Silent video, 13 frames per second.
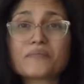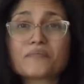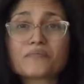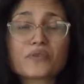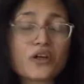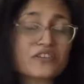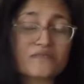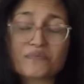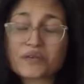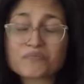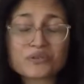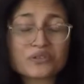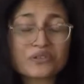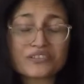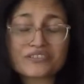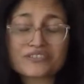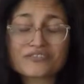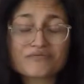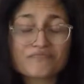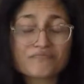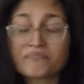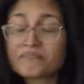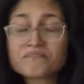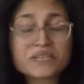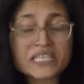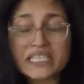Lots of people are
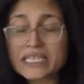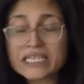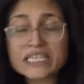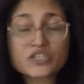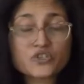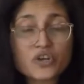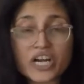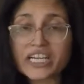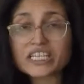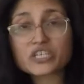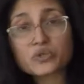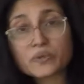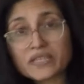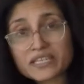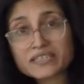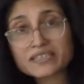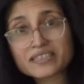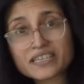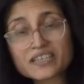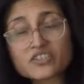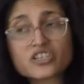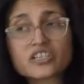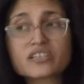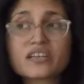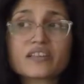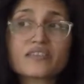busy trying to do things in the kitchen
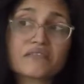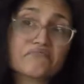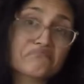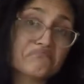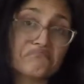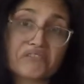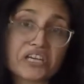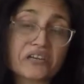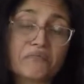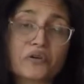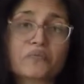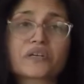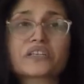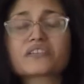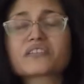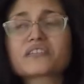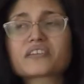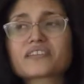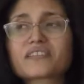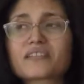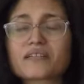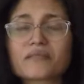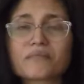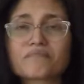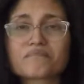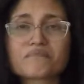and then take a moment to
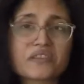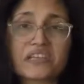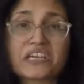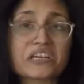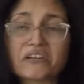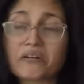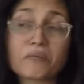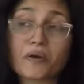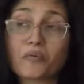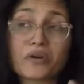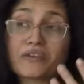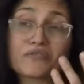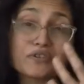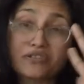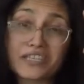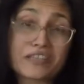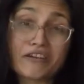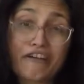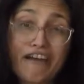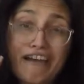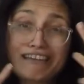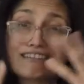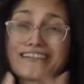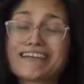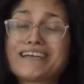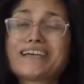think about whatever's in their head.
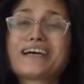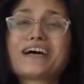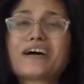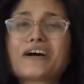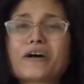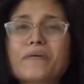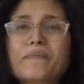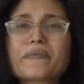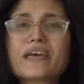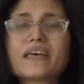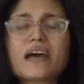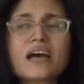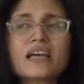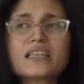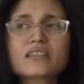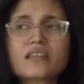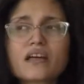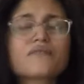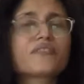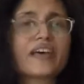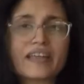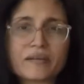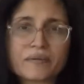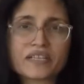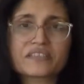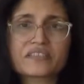And I love that
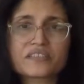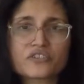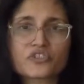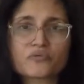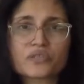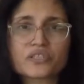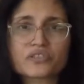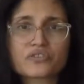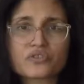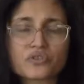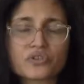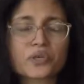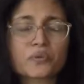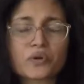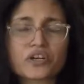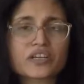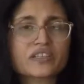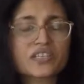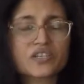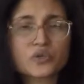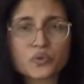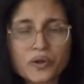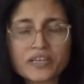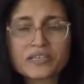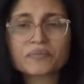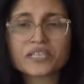about Cindy Sherman's early work. It's
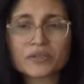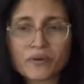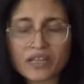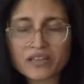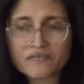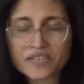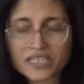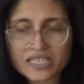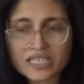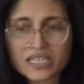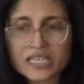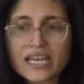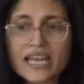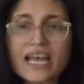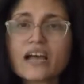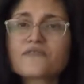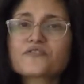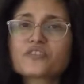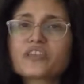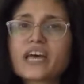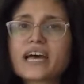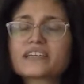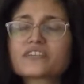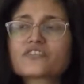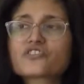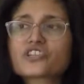incredibly relevant. After that,
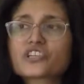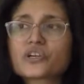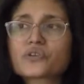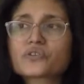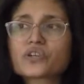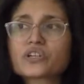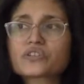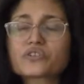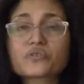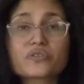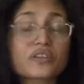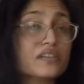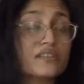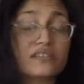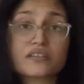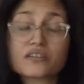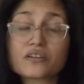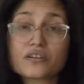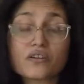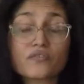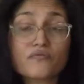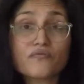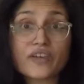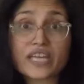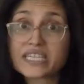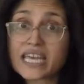she goes on to do things that are
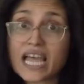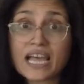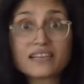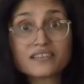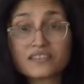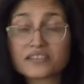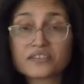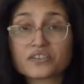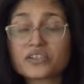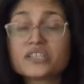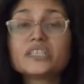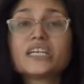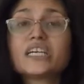fantastical.